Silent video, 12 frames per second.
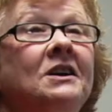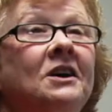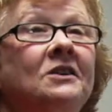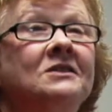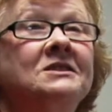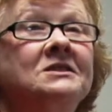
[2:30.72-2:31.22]

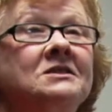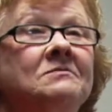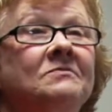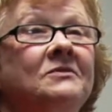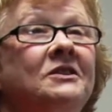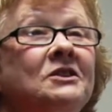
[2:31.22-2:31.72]
know, just
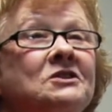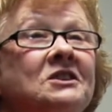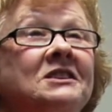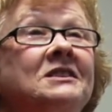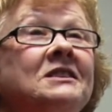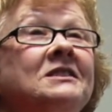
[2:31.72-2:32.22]
feels
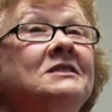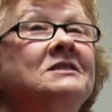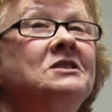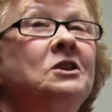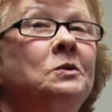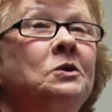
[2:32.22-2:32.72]
good to
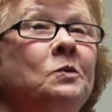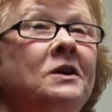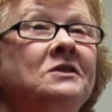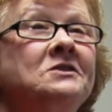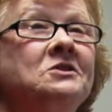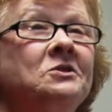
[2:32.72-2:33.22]
to know what the
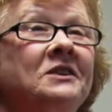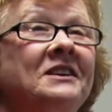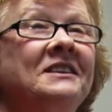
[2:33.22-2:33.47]
weather's doing.